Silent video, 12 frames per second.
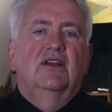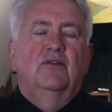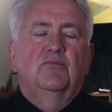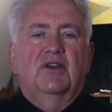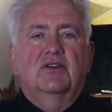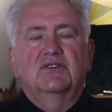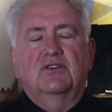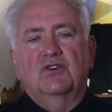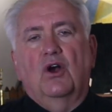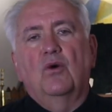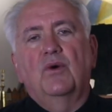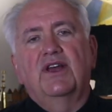because it's
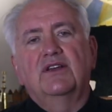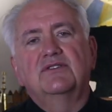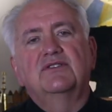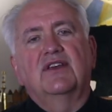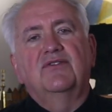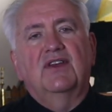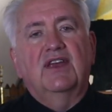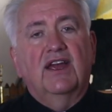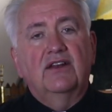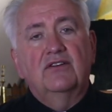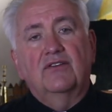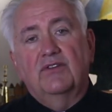always at the
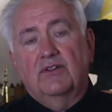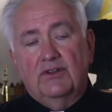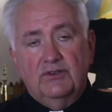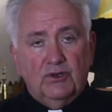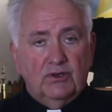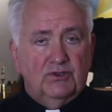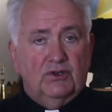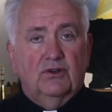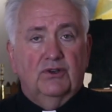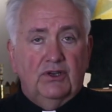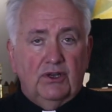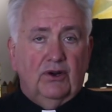end of the liturgical
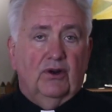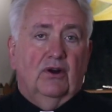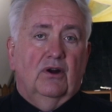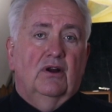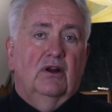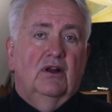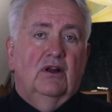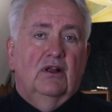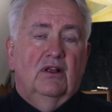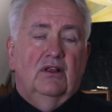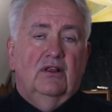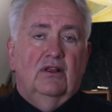year
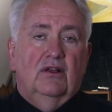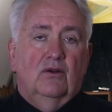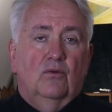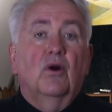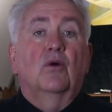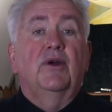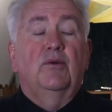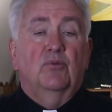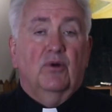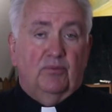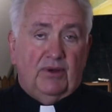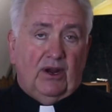where we
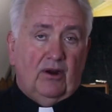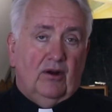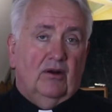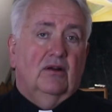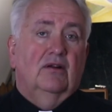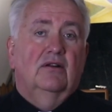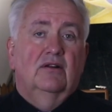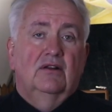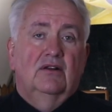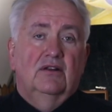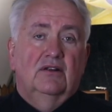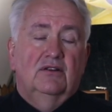prepare
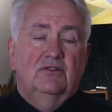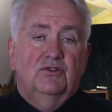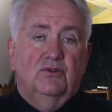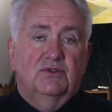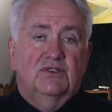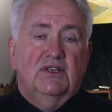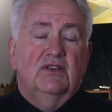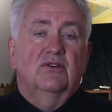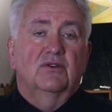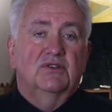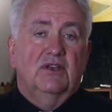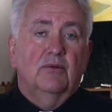to see
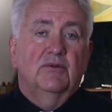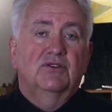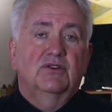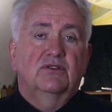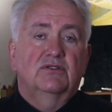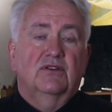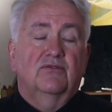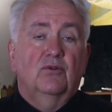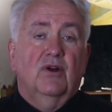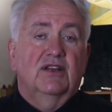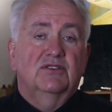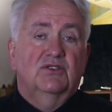those images of
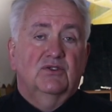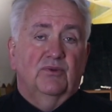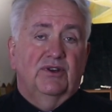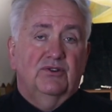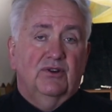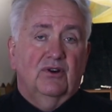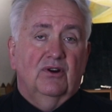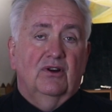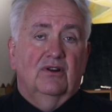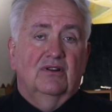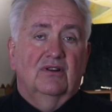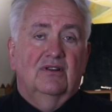Christ's
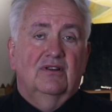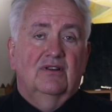return